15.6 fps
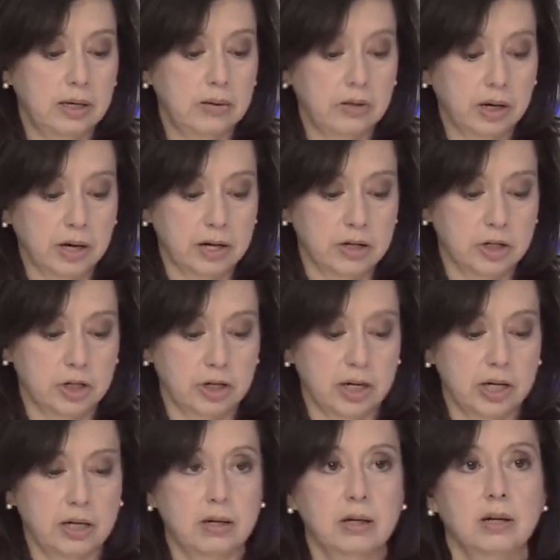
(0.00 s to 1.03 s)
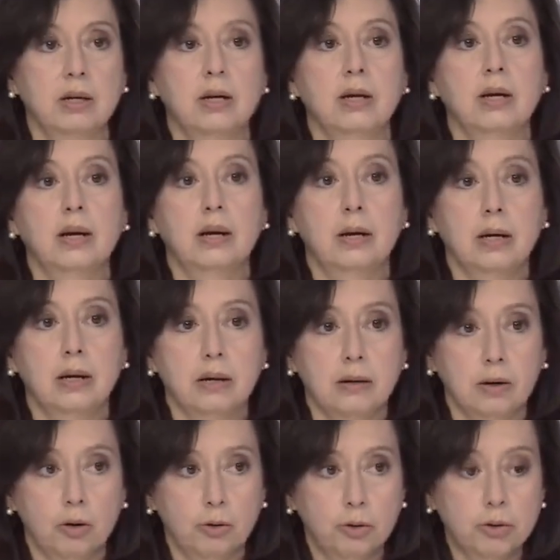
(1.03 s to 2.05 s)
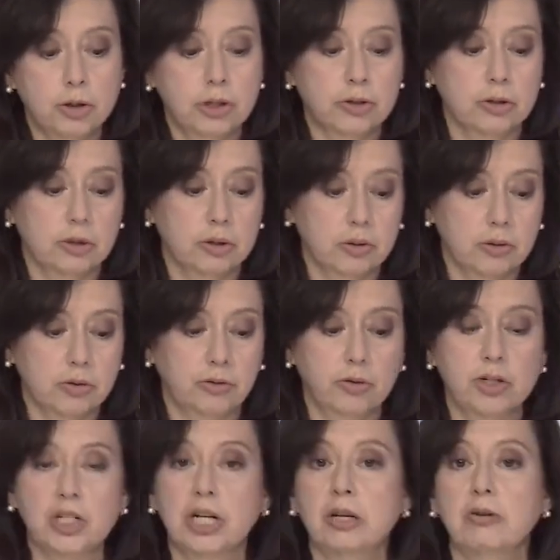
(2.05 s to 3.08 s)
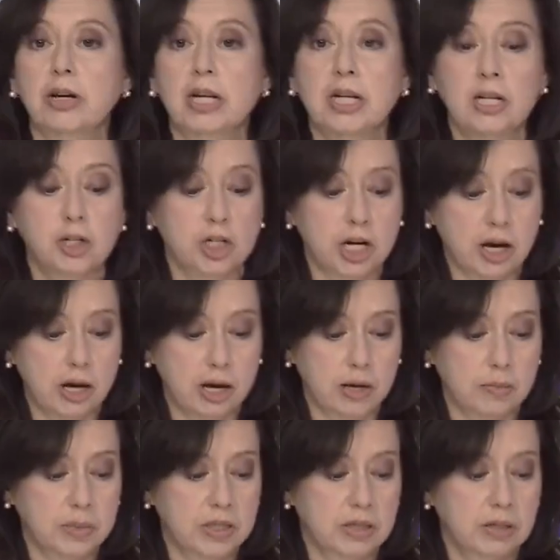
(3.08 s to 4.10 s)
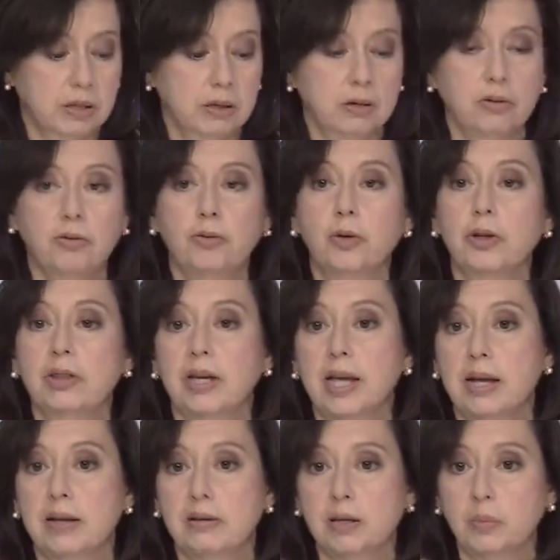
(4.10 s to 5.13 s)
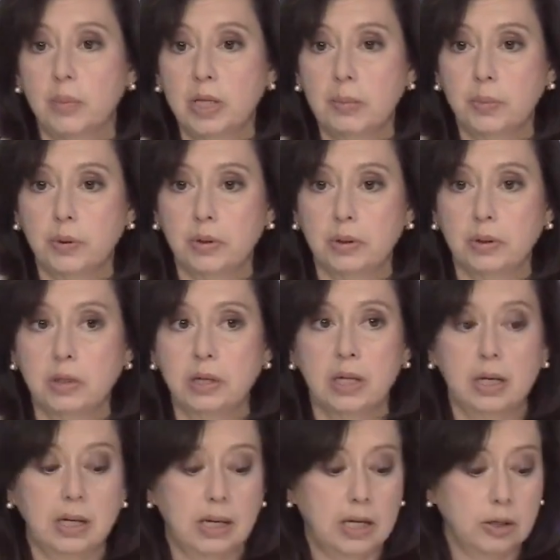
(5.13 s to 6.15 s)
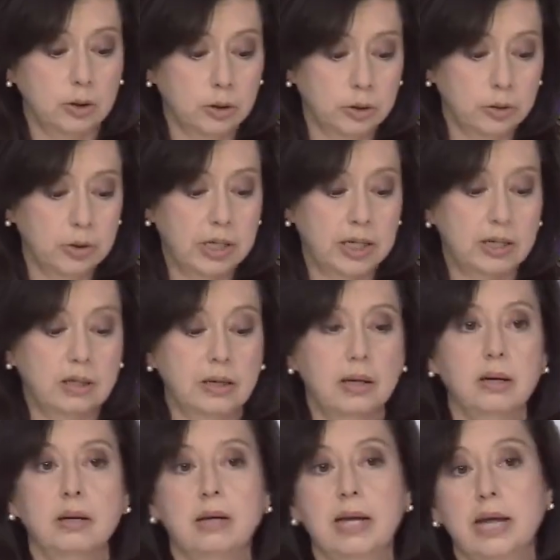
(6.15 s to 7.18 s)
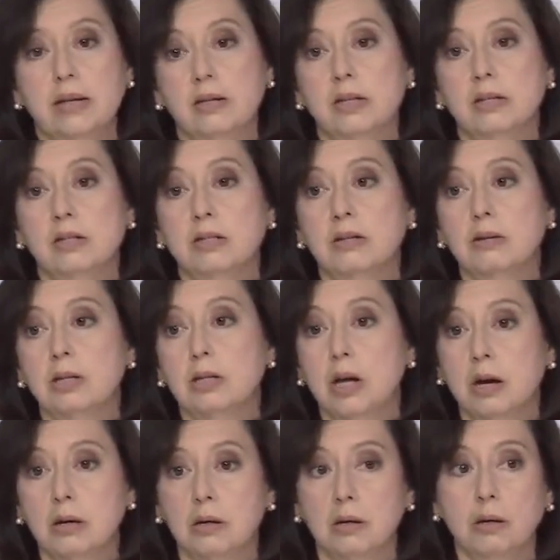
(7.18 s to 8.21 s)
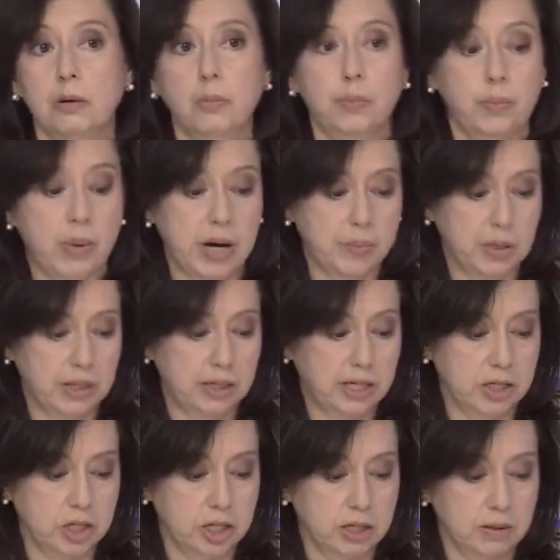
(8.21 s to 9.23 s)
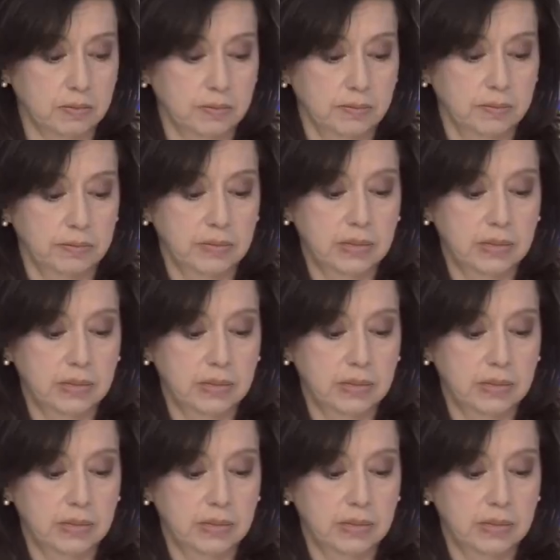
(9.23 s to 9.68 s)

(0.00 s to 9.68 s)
in the country, crucial for generating jobs for the Kenyan people, including Kenya's young population.